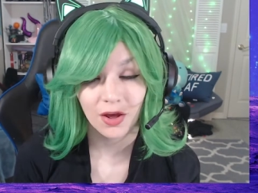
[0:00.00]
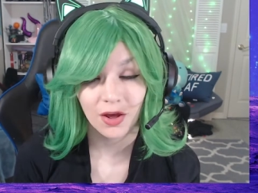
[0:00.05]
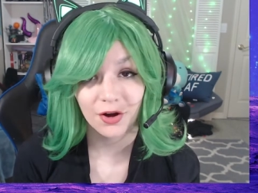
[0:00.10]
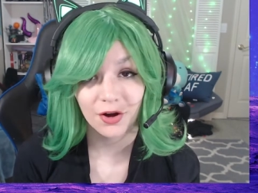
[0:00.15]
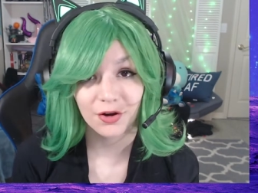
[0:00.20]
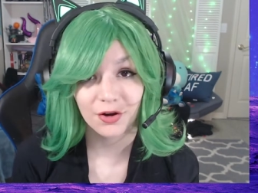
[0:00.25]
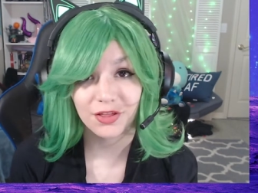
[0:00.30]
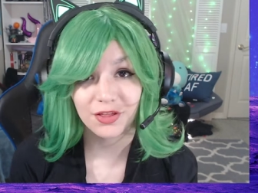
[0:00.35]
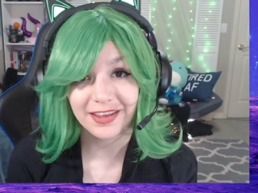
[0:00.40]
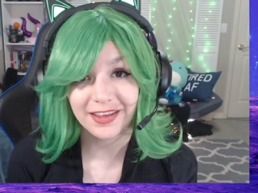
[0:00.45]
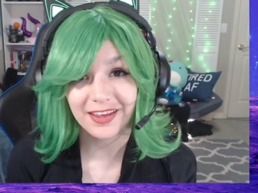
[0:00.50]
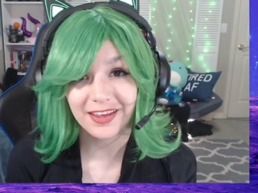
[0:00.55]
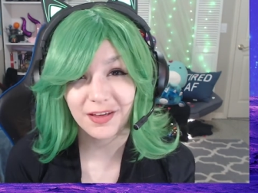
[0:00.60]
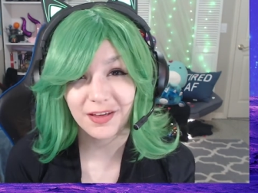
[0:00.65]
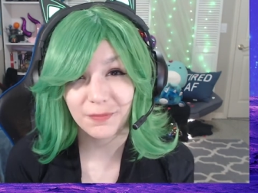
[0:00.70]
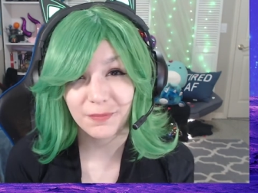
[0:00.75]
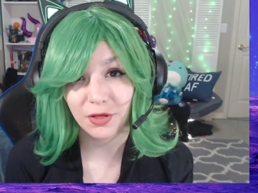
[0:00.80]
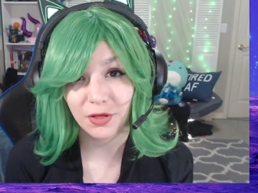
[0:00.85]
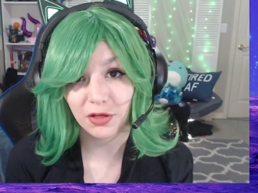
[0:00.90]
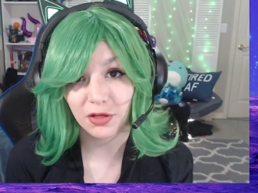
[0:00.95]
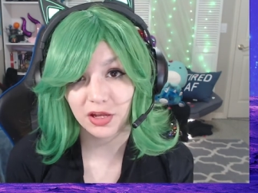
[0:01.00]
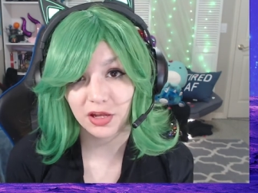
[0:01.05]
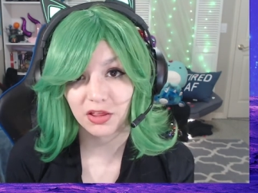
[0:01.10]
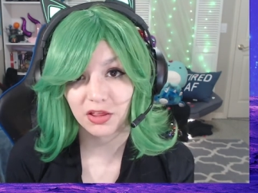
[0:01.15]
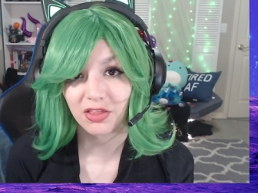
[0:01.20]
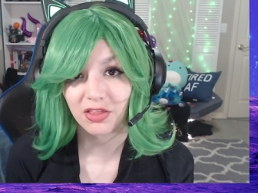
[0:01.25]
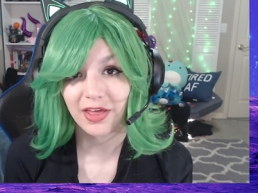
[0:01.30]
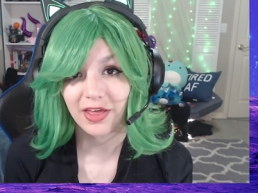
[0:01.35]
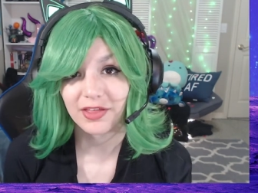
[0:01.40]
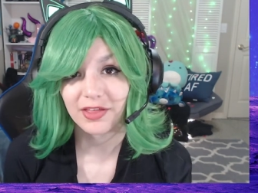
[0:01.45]
Her psychic
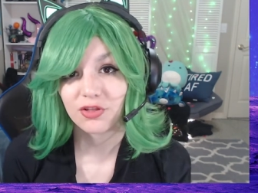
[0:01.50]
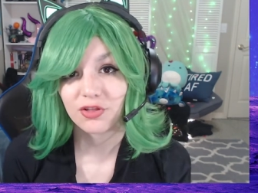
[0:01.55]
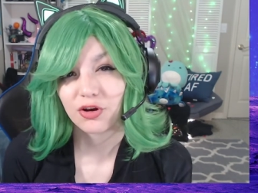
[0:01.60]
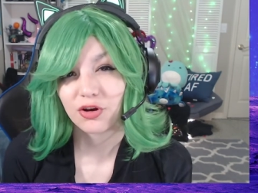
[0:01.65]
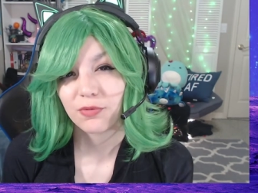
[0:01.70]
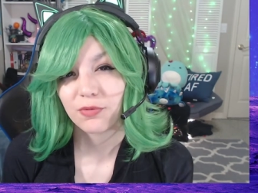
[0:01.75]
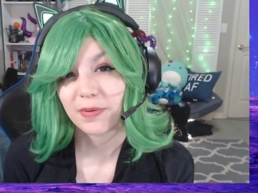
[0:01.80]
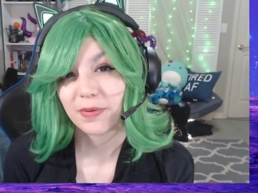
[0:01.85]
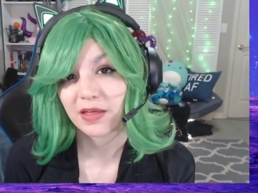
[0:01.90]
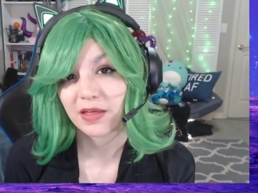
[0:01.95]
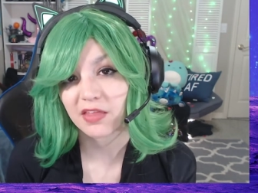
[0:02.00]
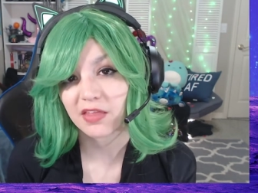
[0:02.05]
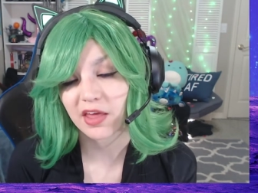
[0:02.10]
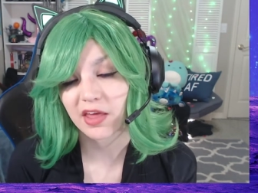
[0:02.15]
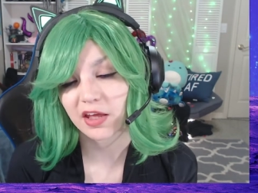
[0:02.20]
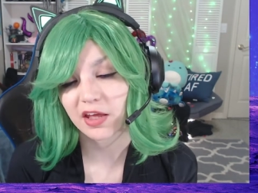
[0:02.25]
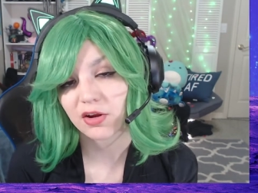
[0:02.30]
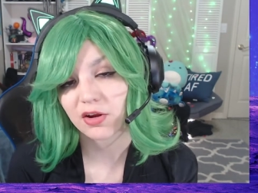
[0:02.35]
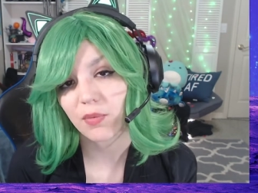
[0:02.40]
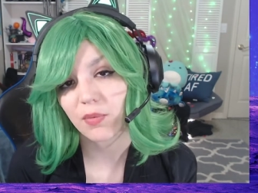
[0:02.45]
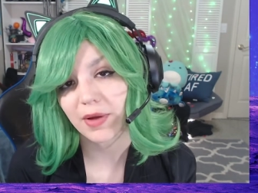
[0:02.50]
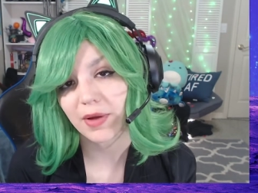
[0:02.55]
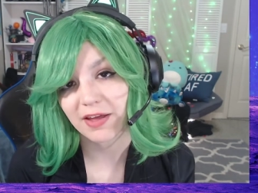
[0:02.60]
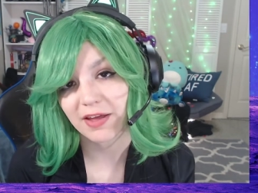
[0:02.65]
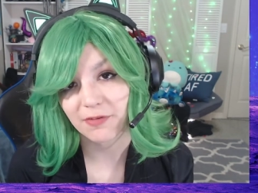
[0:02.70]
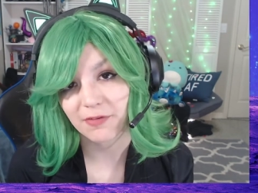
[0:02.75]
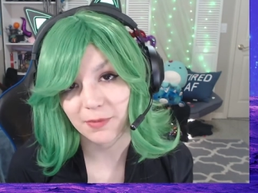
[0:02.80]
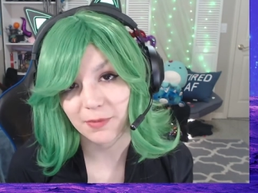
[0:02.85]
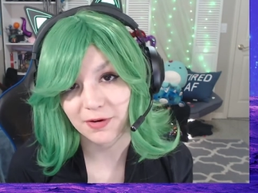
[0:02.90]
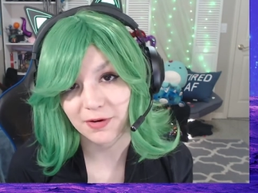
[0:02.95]
abilities led to her being taken away
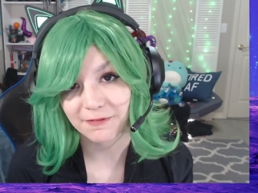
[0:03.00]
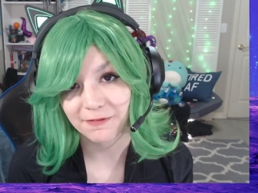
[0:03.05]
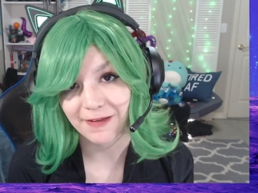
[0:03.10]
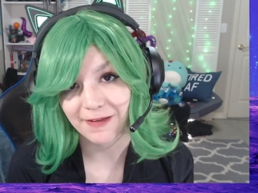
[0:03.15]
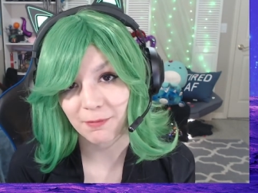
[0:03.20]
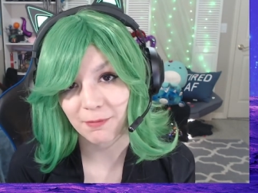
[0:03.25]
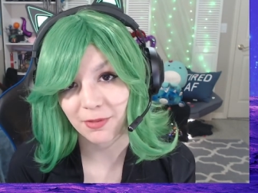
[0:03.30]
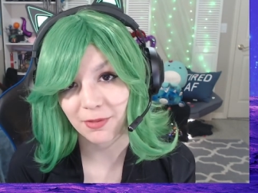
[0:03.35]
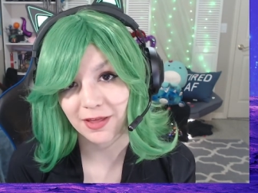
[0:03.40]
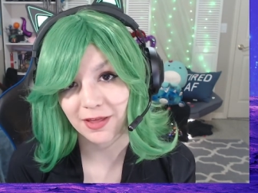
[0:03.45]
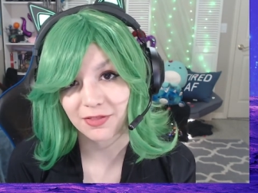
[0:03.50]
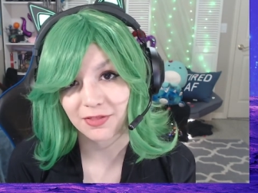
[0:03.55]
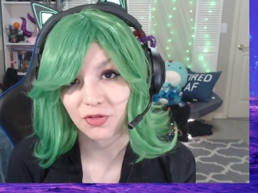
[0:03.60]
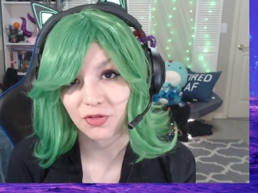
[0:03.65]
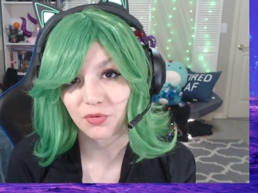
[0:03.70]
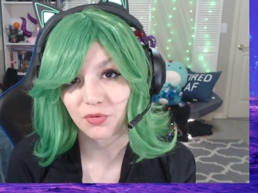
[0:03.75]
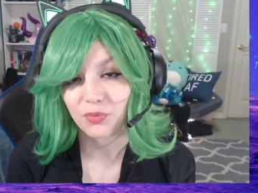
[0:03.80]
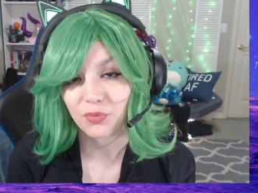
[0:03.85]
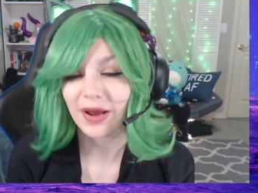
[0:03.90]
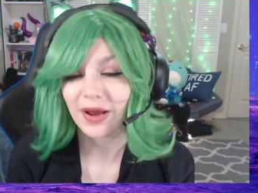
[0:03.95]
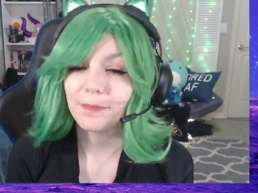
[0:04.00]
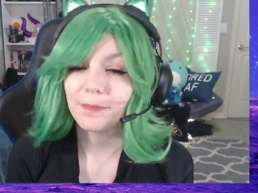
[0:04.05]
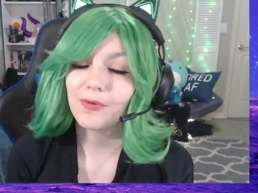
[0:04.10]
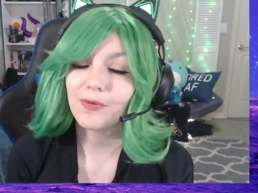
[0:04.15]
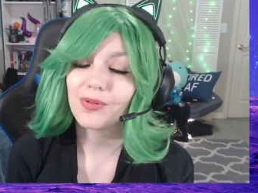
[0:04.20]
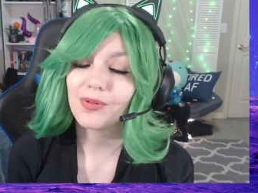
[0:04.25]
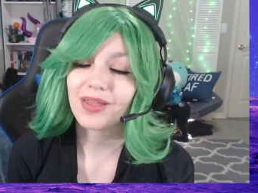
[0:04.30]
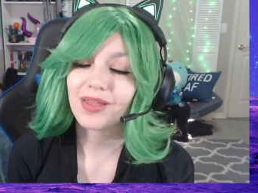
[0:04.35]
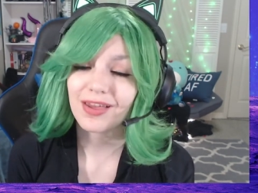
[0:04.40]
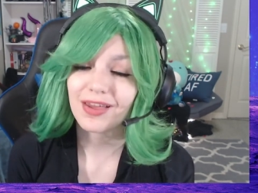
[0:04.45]
from her family at the ripe
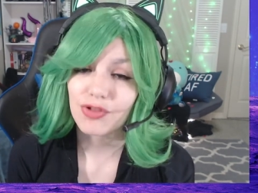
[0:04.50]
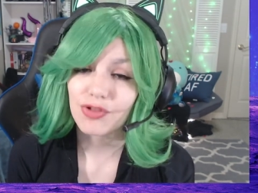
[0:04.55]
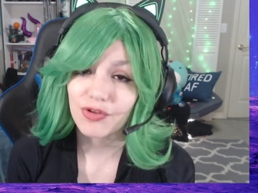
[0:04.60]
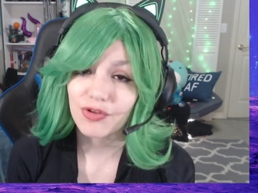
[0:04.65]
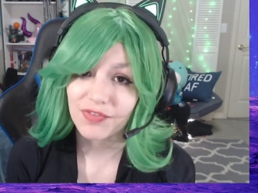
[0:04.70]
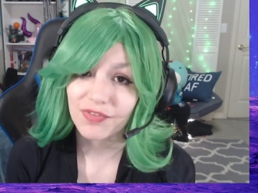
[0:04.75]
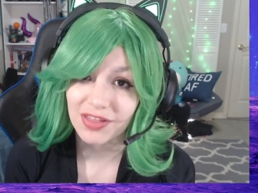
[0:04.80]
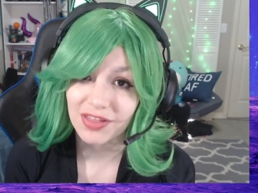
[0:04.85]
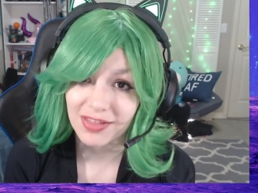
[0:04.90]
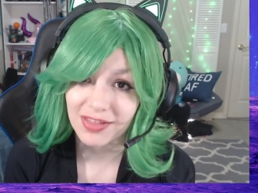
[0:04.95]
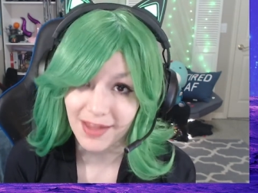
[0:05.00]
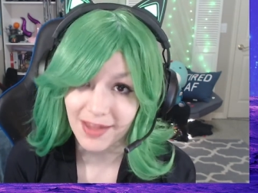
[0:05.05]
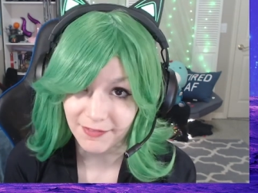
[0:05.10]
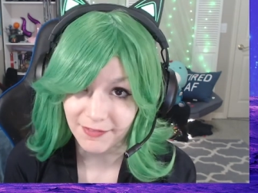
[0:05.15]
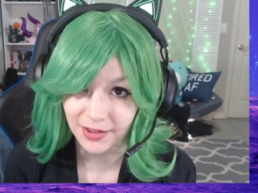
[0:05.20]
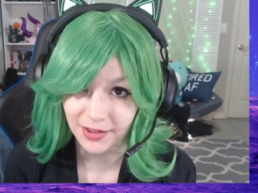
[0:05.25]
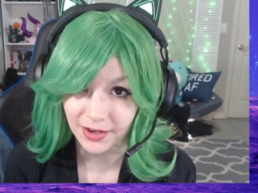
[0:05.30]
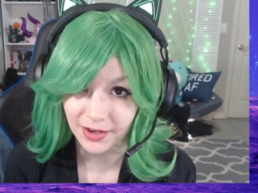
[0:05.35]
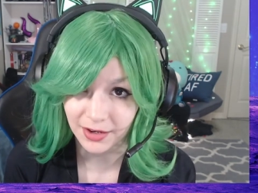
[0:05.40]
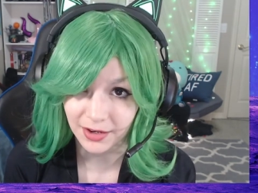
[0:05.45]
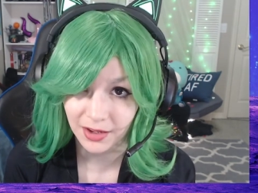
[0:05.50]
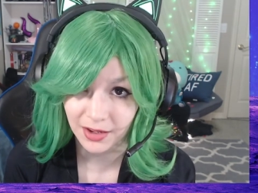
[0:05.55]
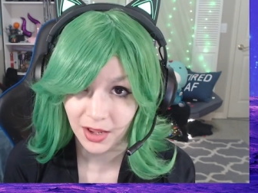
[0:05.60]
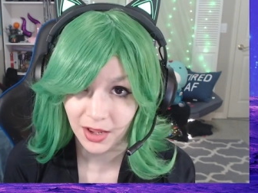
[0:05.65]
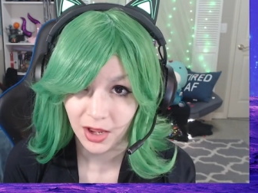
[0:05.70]
old age of 7.